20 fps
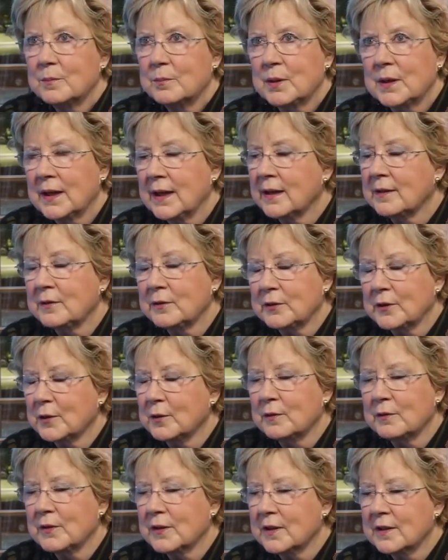plaid
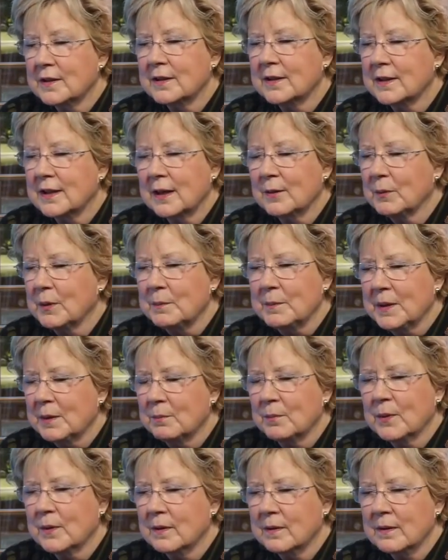sofa? And I
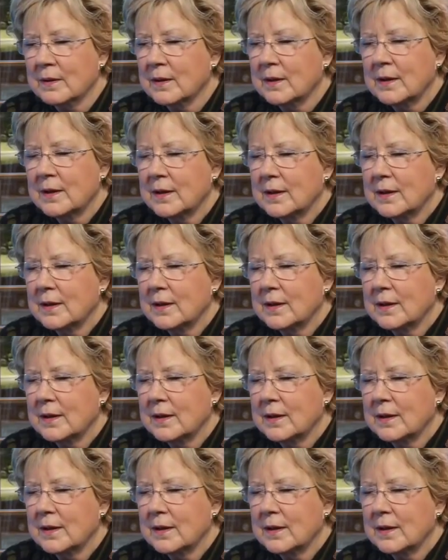remember